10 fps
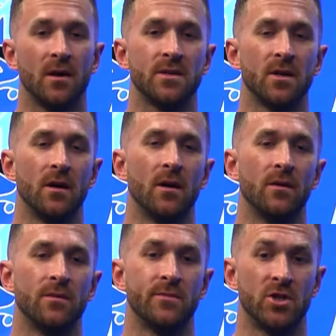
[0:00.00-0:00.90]

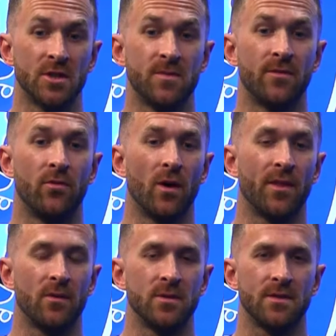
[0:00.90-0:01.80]
So just before, I
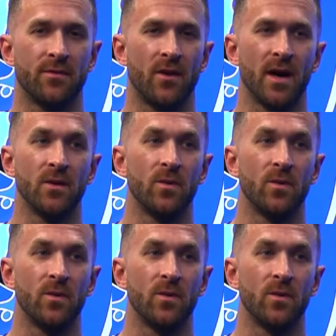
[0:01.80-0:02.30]
think it was the Friday,